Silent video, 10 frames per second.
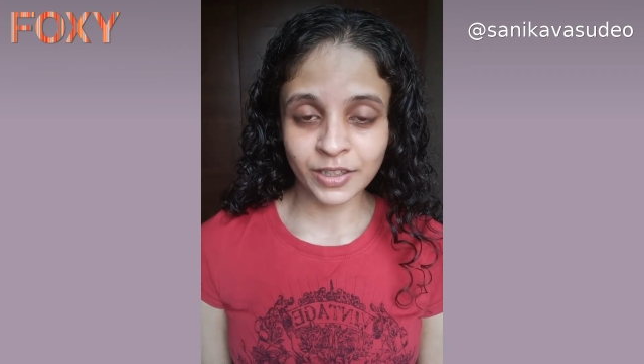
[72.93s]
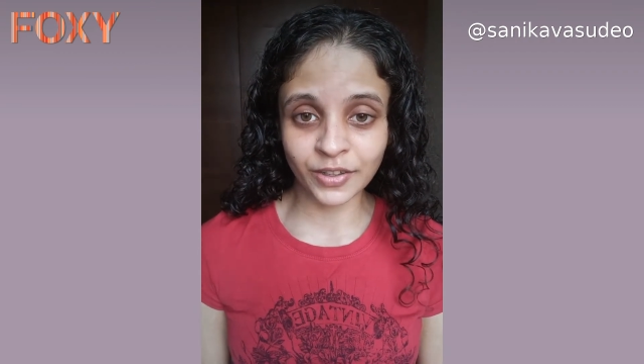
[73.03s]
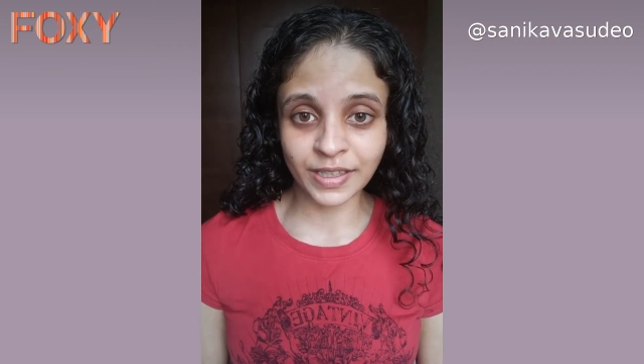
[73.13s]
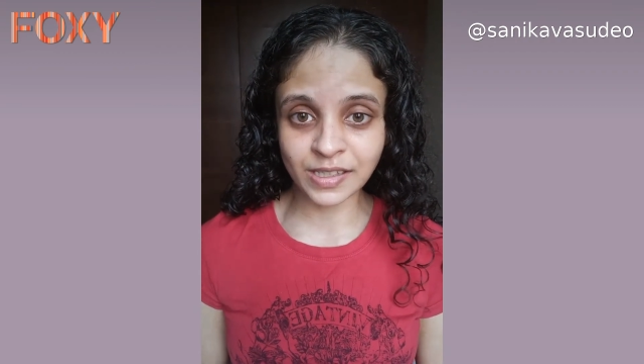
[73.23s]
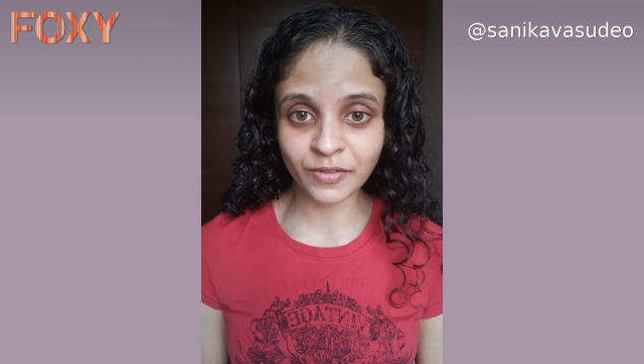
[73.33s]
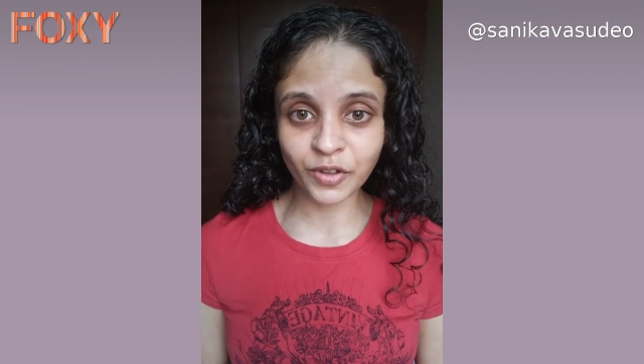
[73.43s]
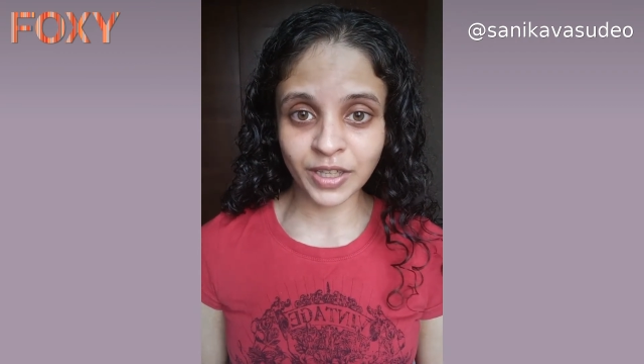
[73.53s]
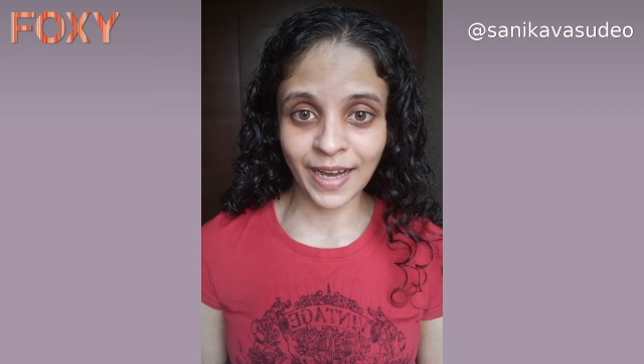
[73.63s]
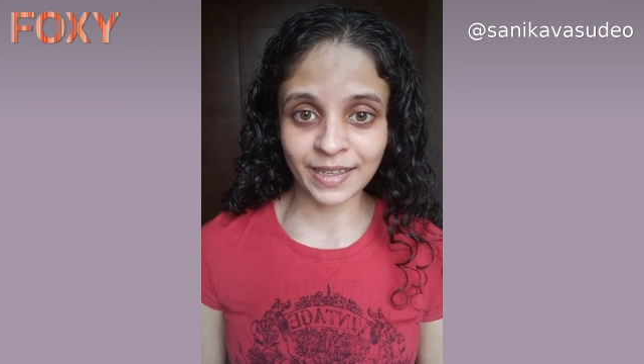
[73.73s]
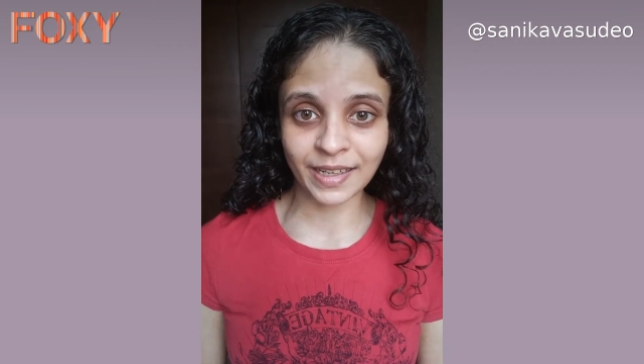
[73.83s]
The reason for
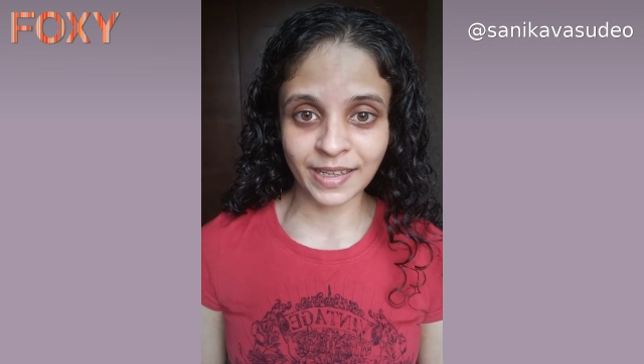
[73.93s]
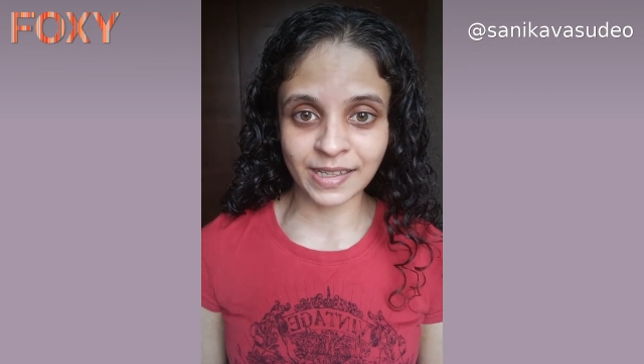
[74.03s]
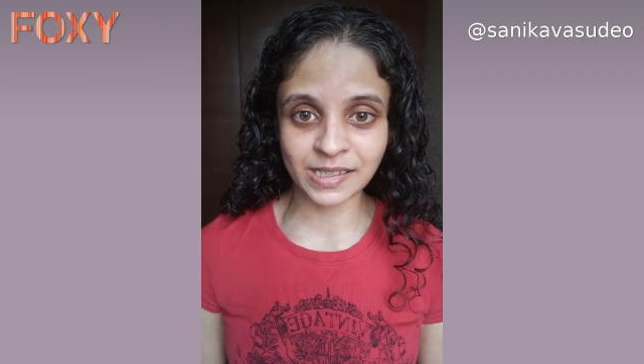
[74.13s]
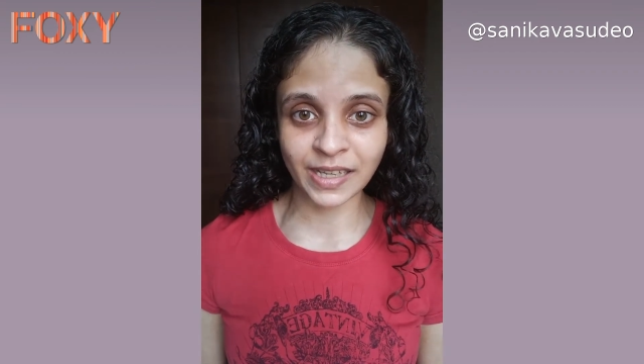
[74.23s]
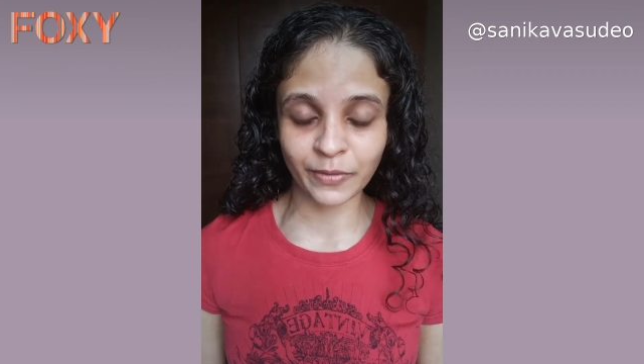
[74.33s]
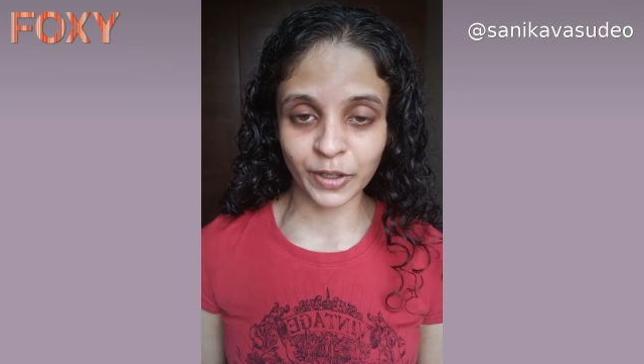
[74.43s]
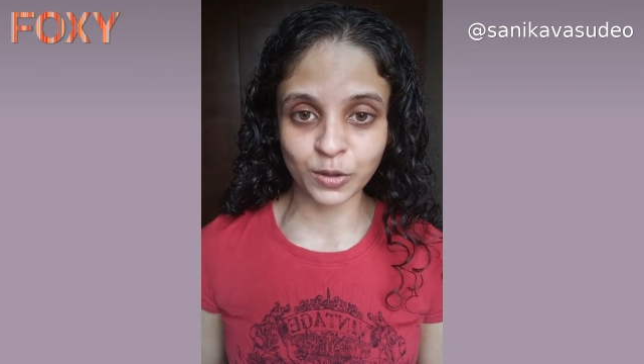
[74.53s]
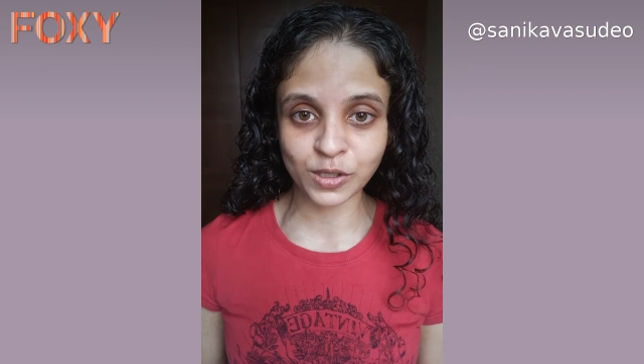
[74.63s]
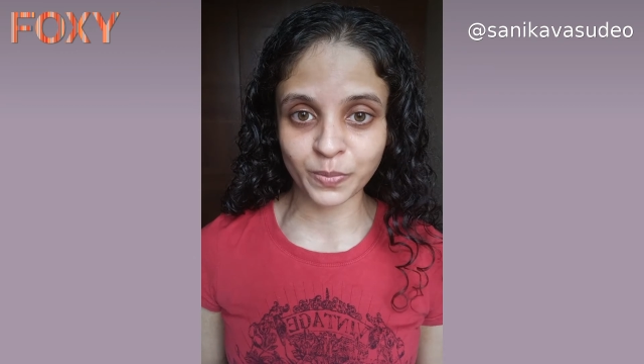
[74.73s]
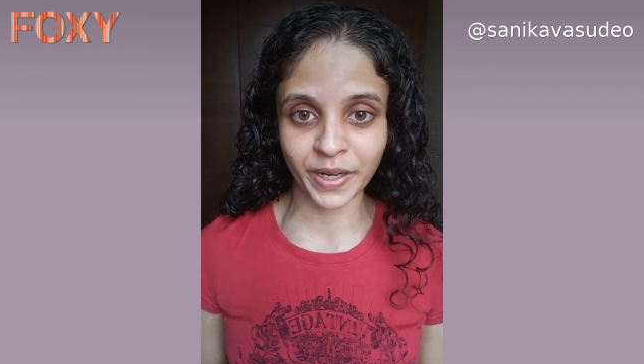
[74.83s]
that is that when
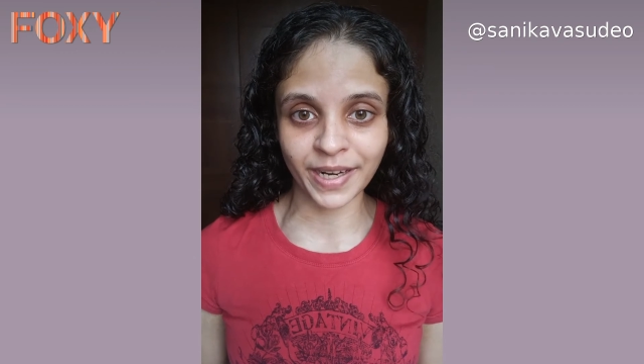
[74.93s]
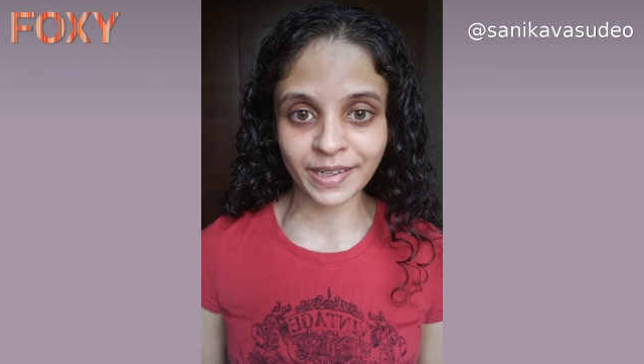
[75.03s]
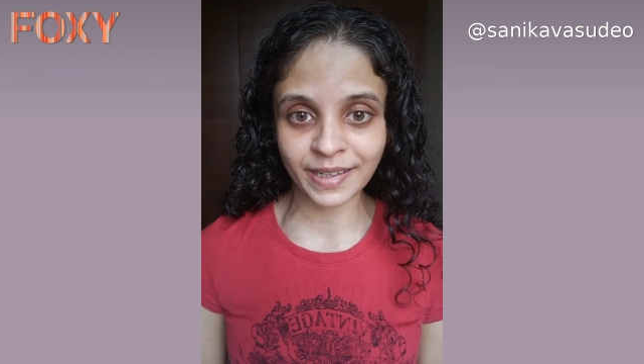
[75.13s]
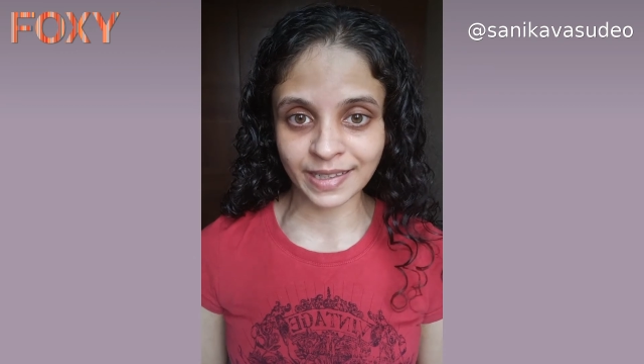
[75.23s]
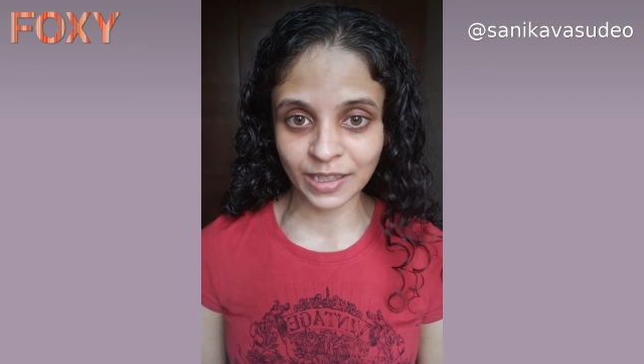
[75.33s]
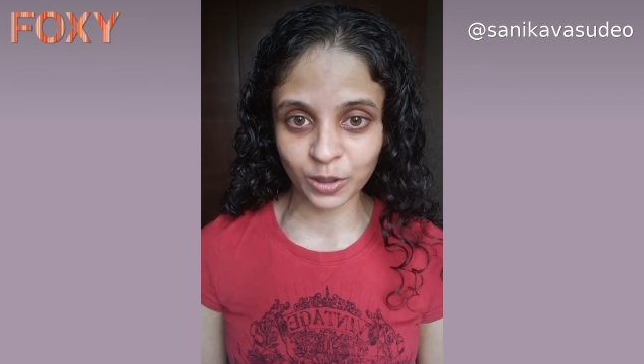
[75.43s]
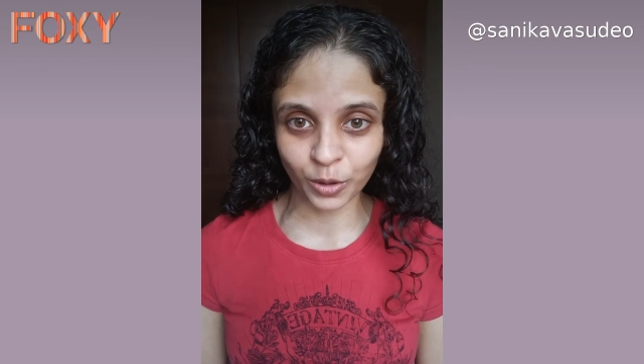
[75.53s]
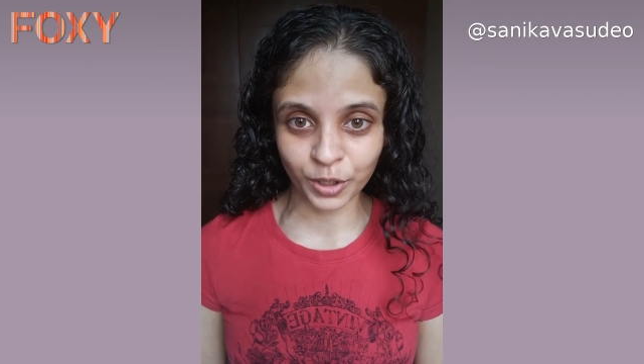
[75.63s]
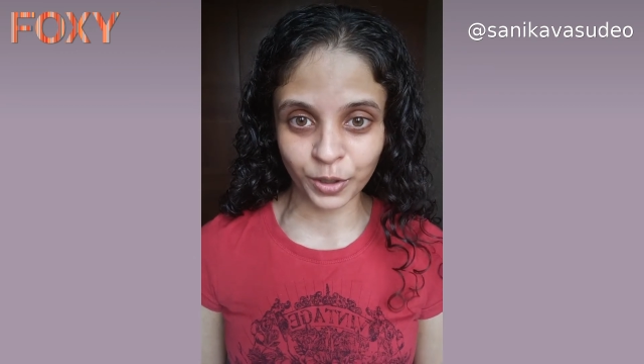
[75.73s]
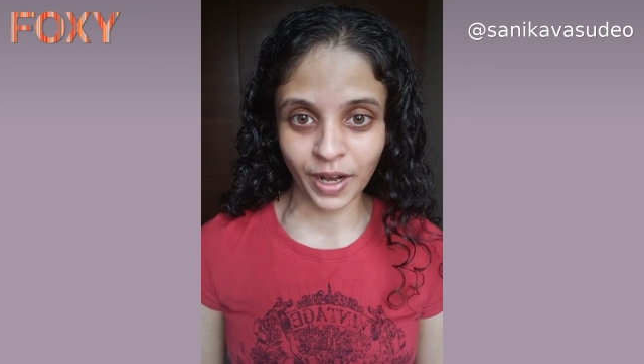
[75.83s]
you spray it, it can go
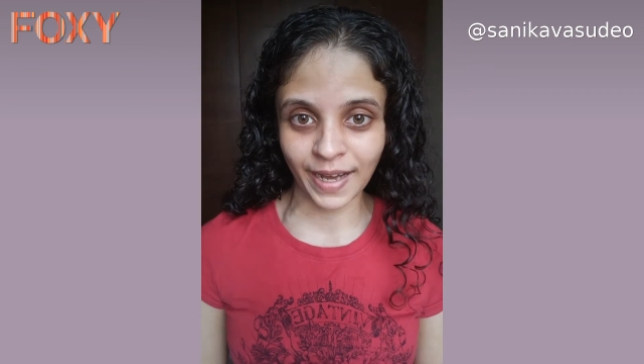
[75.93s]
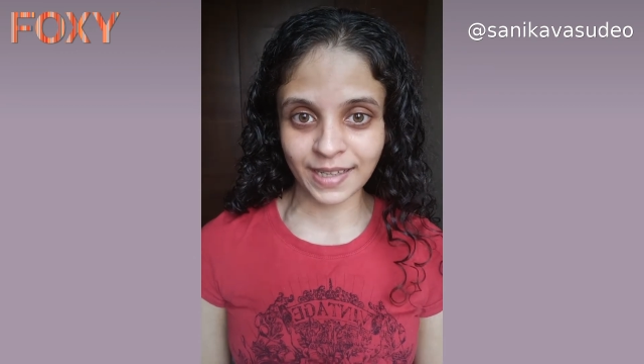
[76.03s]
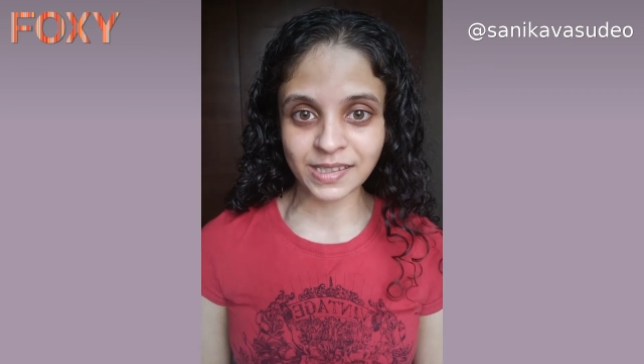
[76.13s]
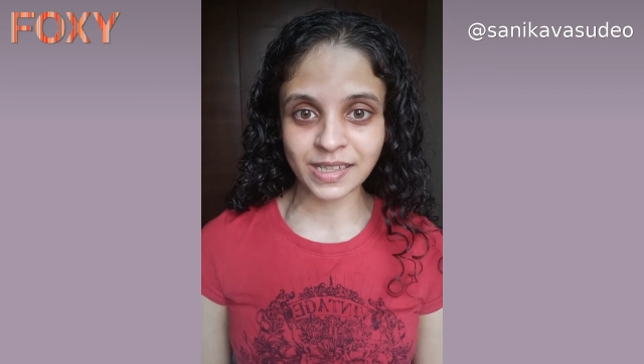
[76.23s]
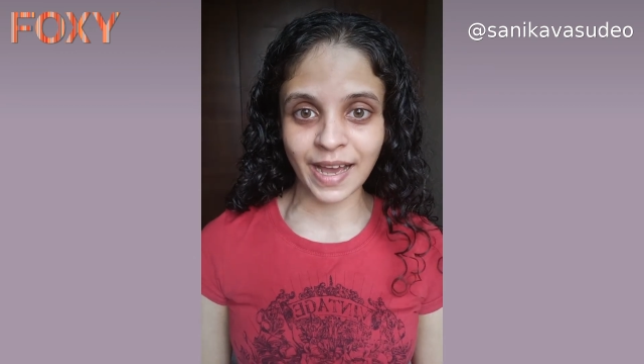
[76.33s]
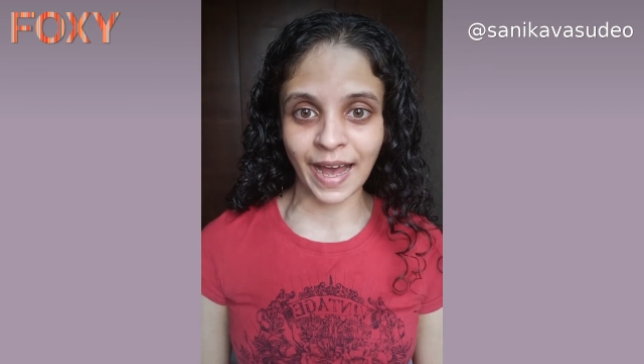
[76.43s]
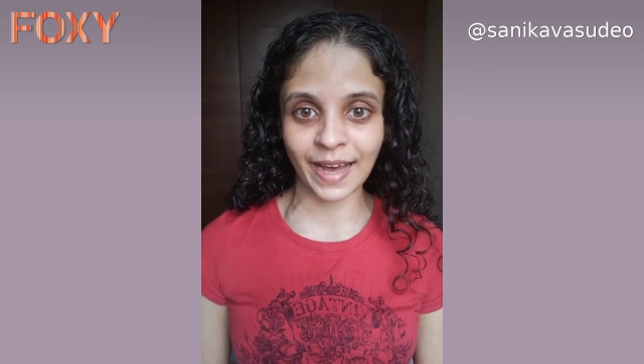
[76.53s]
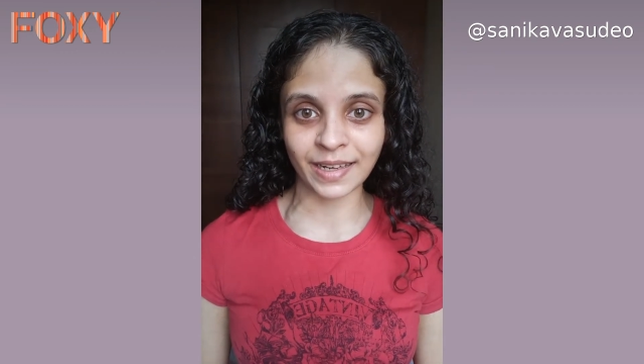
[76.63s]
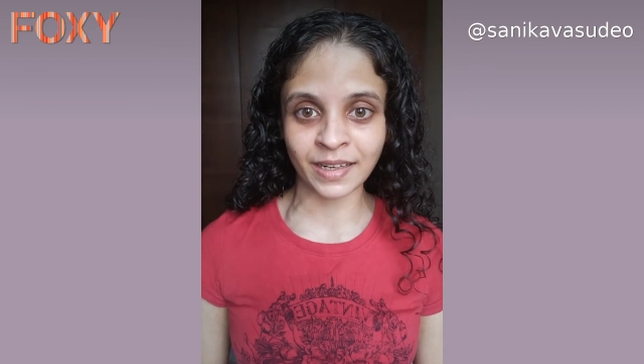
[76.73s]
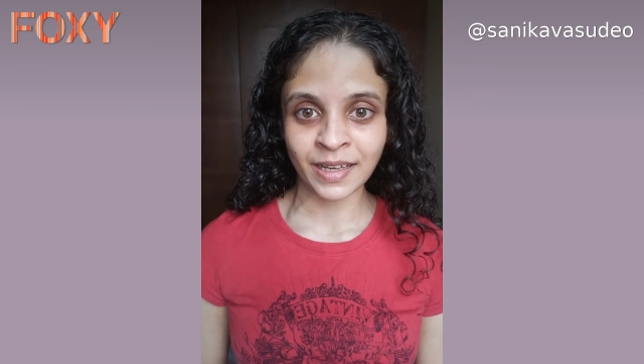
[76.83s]
into your eyes, and